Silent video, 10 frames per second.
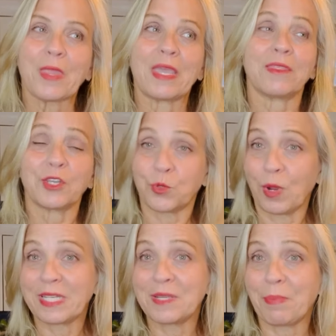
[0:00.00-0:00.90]
in the
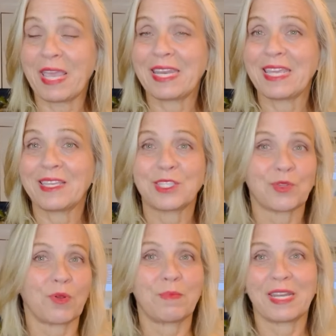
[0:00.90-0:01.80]
20 paintings,
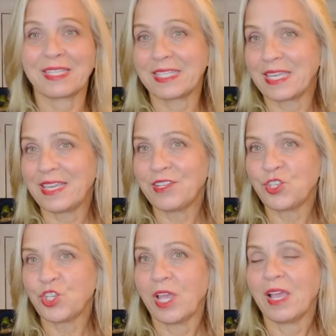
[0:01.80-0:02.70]
3 minutes each,